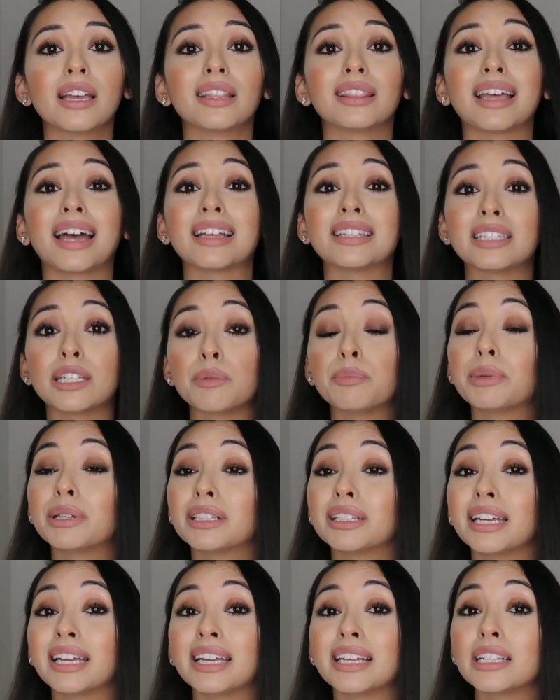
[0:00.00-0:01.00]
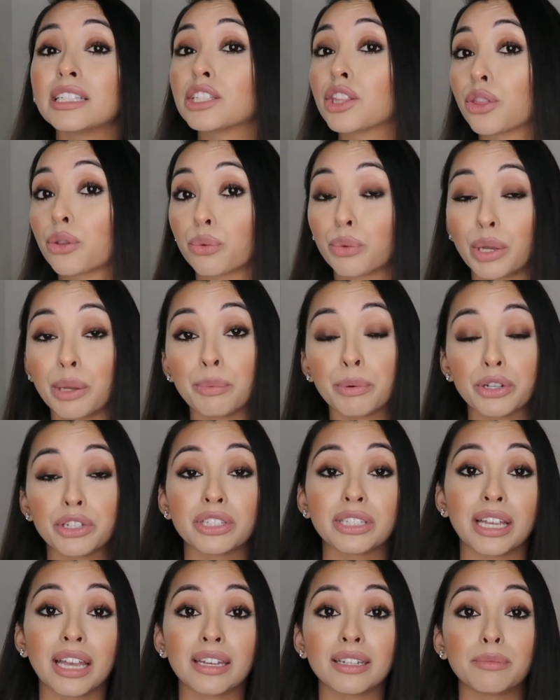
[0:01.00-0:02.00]
That typically is
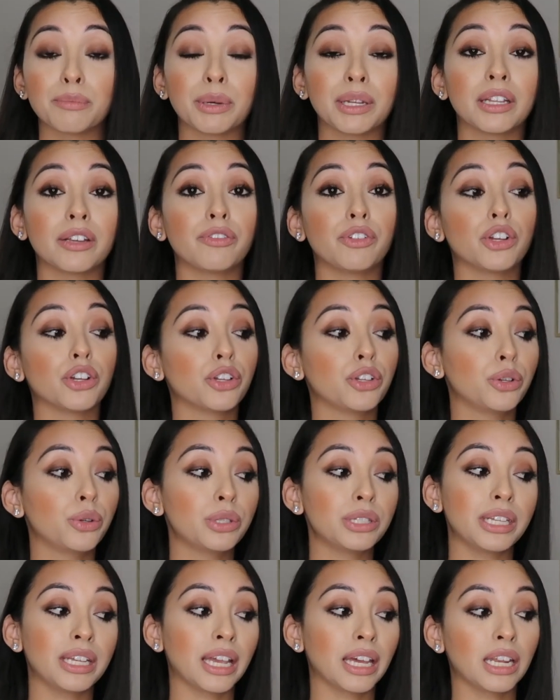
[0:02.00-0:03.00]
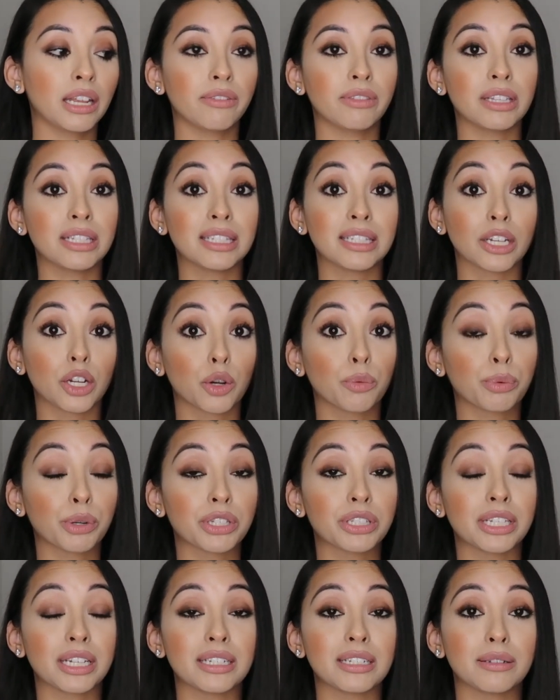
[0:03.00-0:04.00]
3%, but if you're using any of the
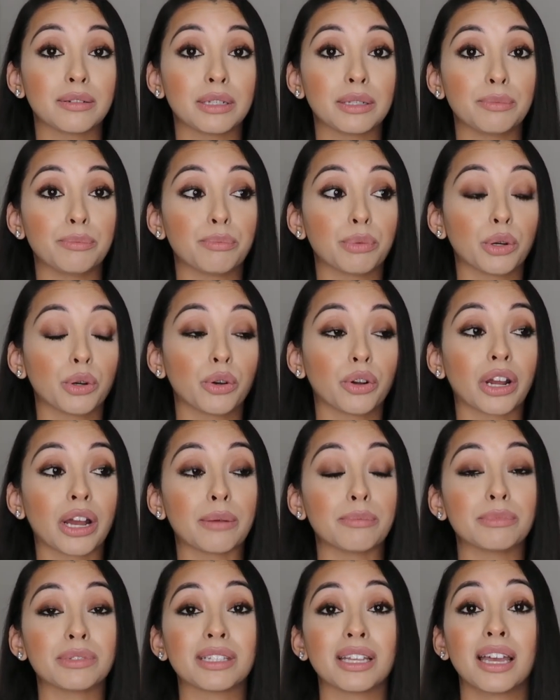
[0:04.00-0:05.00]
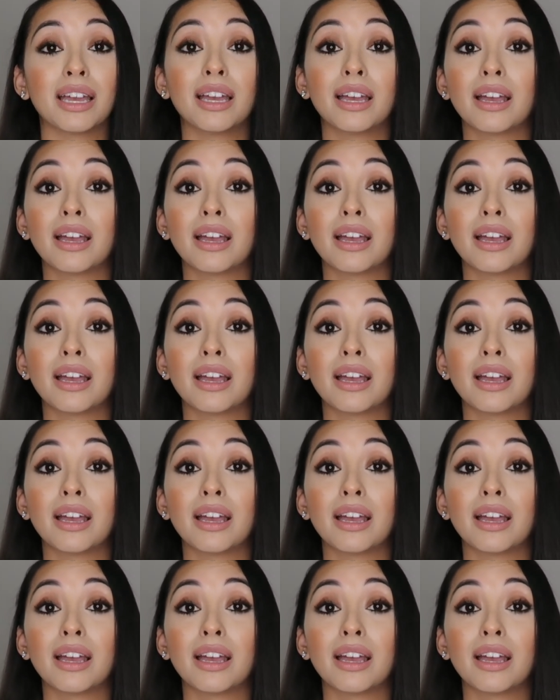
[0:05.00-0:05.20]
0% programs,